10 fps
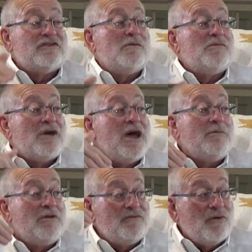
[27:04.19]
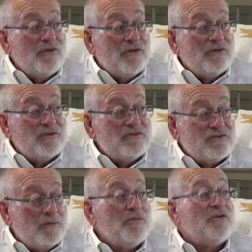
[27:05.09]
took some time before
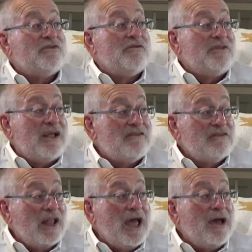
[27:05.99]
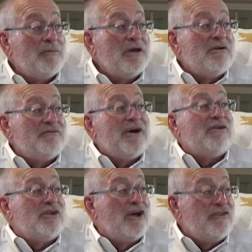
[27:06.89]
those shippers of that slab
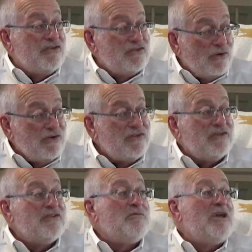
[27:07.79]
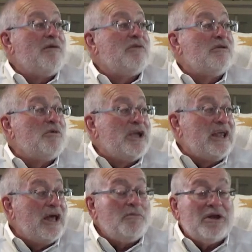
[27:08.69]
found other sources to be able to
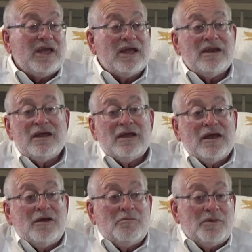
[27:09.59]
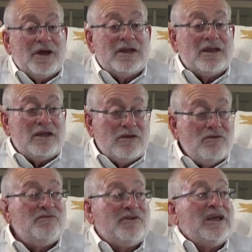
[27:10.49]
bring it up again, but
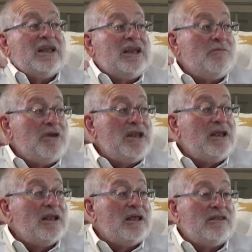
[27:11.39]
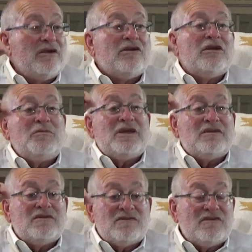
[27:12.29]
you feel it immediately. There can
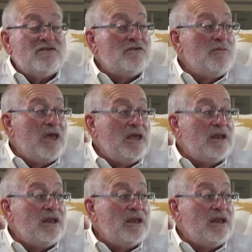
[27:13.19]
be a decision